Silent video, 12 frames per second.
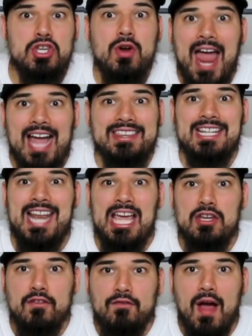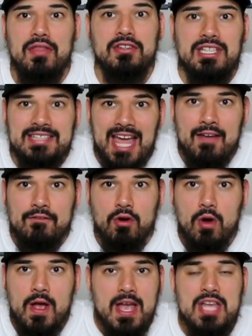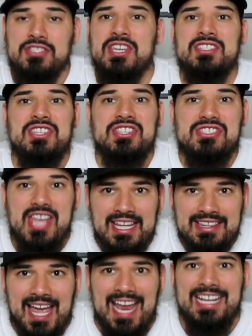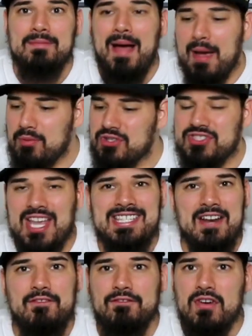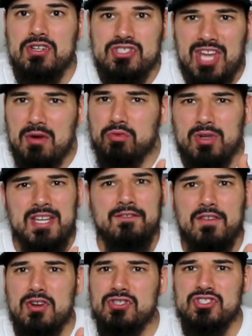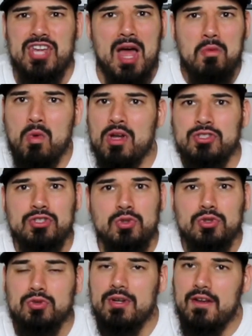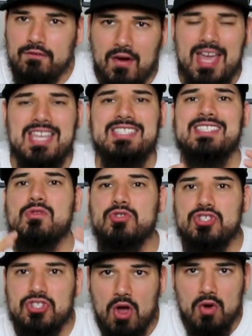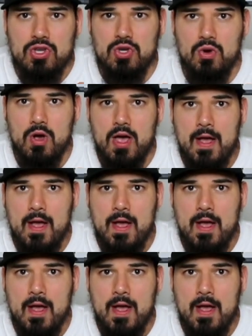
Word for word: You're acting like your father, the devil. Jesus said that, and the Bible says it in 1 John. Read 1 John 1, 2, 3, and 4. It's going to show you.